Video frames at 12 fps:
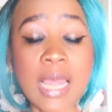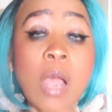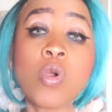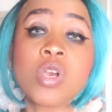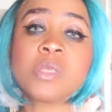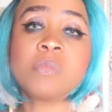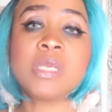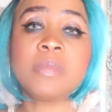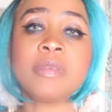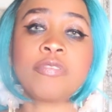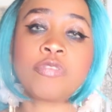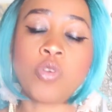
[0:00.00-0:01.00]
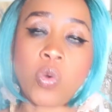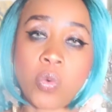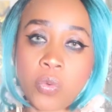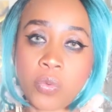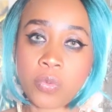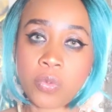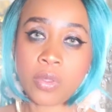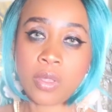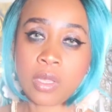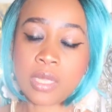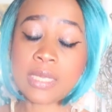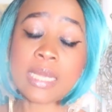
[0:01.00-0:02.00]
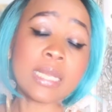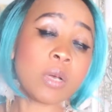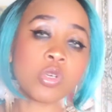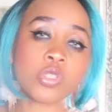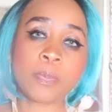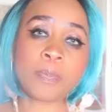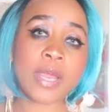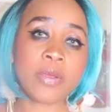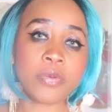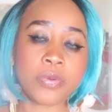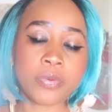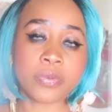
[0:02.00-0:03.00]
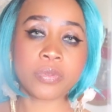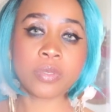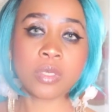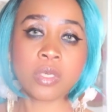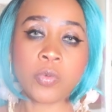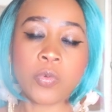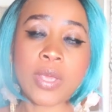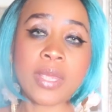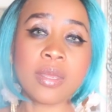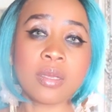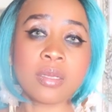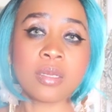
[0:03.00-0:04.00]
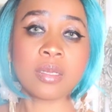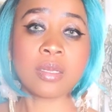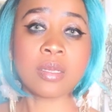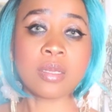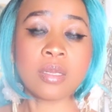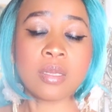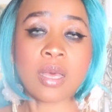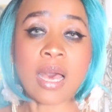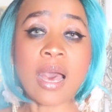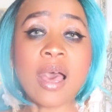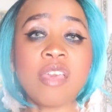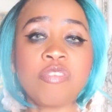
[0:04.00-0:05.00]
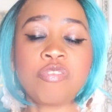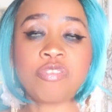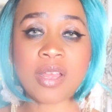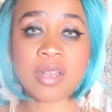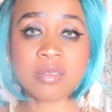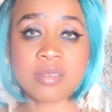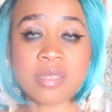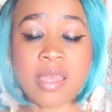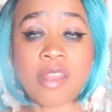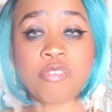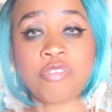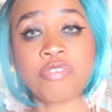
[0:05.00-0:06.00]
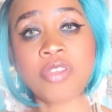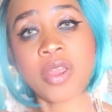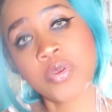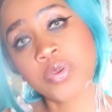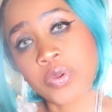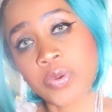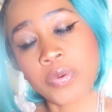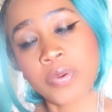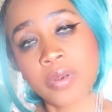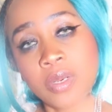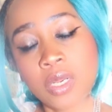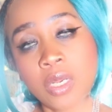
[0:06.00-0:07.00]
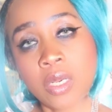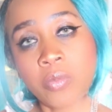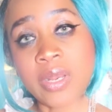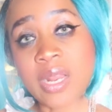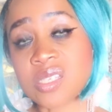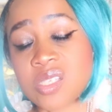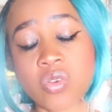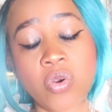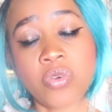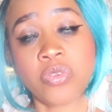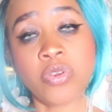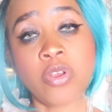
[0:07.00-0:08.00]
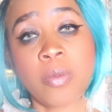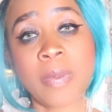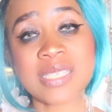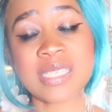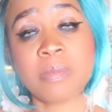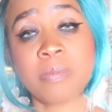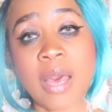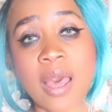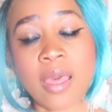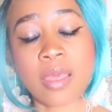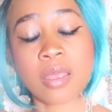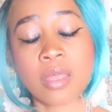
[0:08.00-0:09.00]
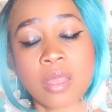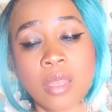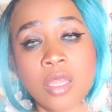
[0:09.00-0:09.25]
That was me before. And then there was a period where I felt inferior when I saw a girl passing by.